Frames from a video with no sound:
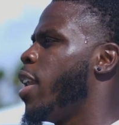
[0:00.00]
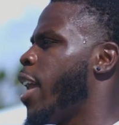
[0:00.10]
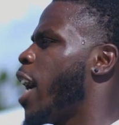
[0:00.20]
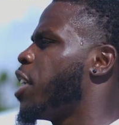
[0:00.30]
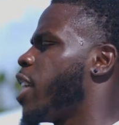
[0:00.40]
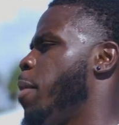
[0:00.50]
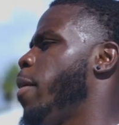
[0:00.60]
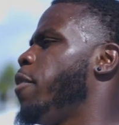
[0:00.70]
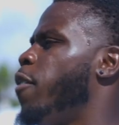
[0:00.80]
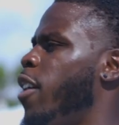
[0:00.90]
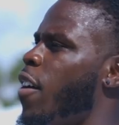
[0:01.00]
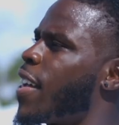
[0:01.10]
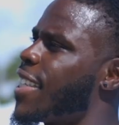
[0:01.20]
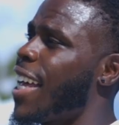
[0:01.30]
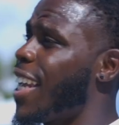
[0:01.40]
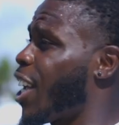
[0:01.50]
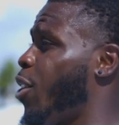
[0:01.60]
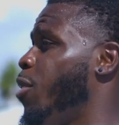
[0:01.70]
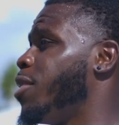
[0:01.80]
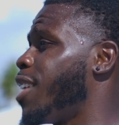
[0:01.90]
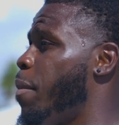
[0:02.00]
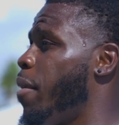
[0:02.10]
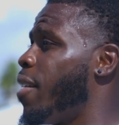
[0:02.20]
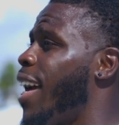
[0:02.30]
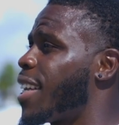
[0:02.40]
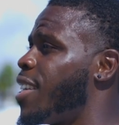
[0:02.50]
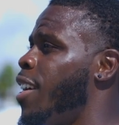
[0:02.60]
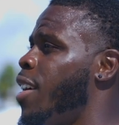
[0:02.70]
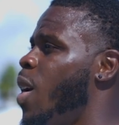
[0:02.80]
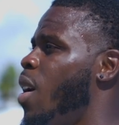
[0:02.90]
I used to get made fun of because I had like a huge Liberian accent.